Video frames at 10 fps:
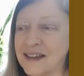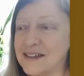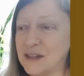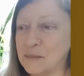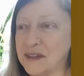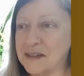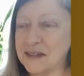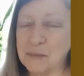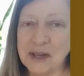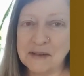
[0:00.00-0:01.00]
something
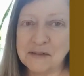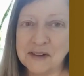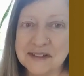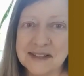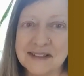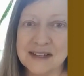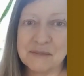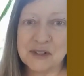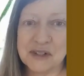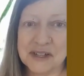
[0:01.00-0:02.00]
semi-felted that
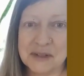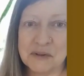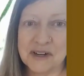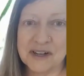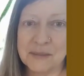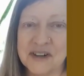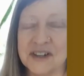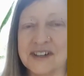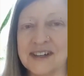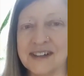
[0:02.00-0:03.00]
I'm trying to pry
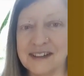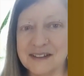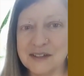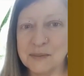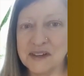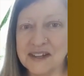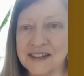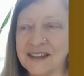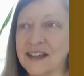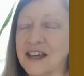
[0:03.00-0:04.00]
apart and then spin.
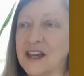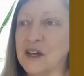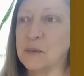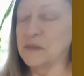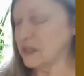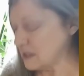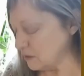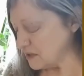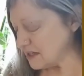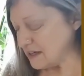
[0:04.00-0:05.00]
But it's always